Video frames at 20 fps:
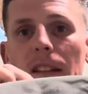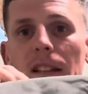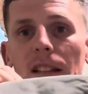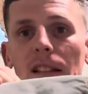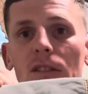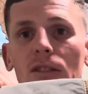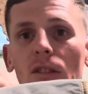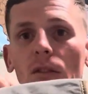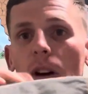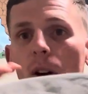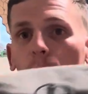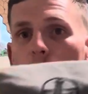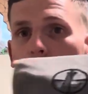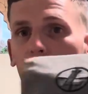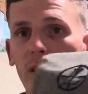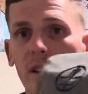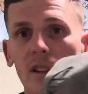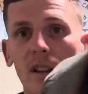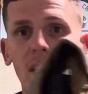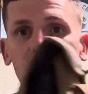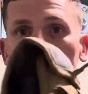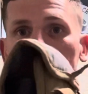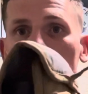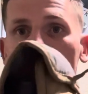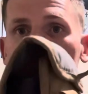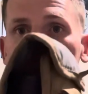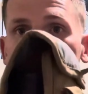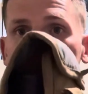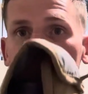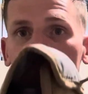So I really like
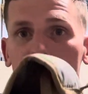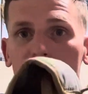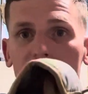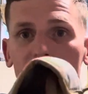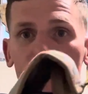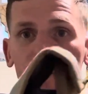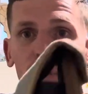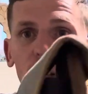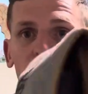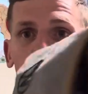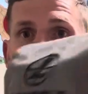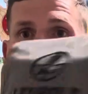that concept,